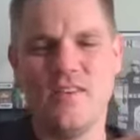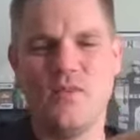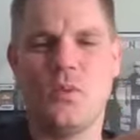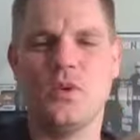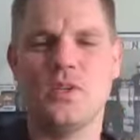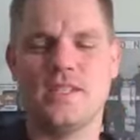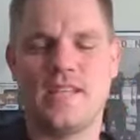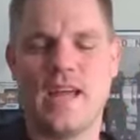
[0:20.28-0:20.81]

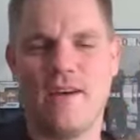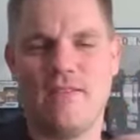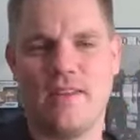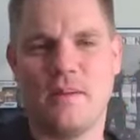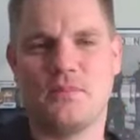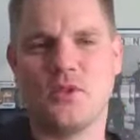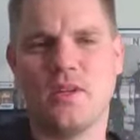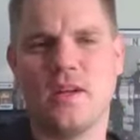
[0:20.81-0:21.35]
we'll just have the
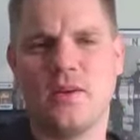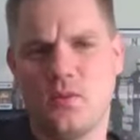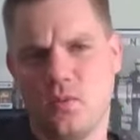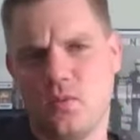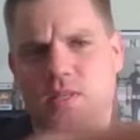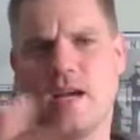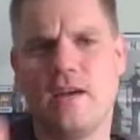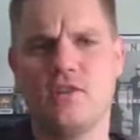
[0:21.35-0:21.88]
episode.
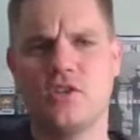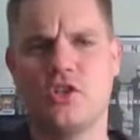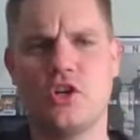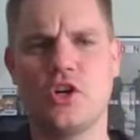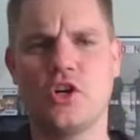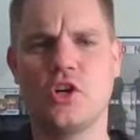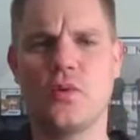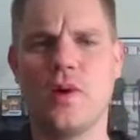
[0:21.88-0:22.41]
We'll just have you
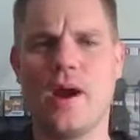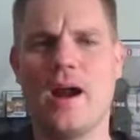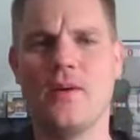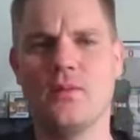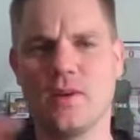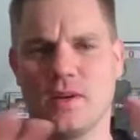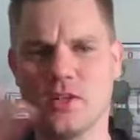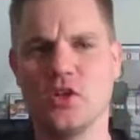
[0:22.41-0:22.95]
turned around.
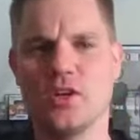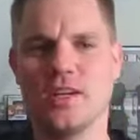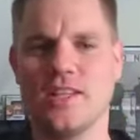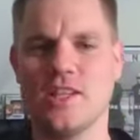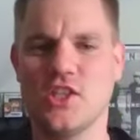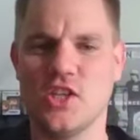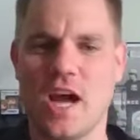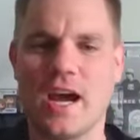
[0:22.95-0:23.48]
and We can just look at
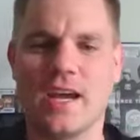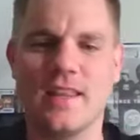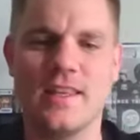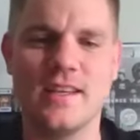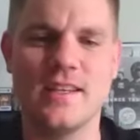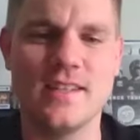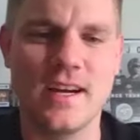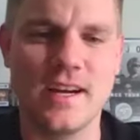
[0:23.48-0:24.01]
the jacket
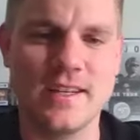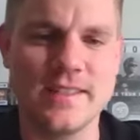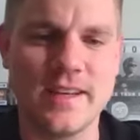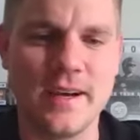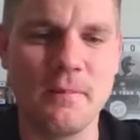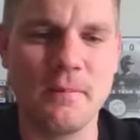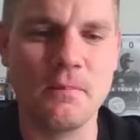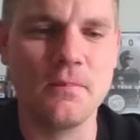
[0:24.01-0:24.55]
the entire
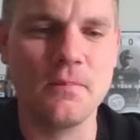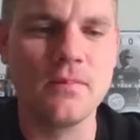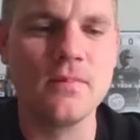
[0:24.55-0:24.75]
time.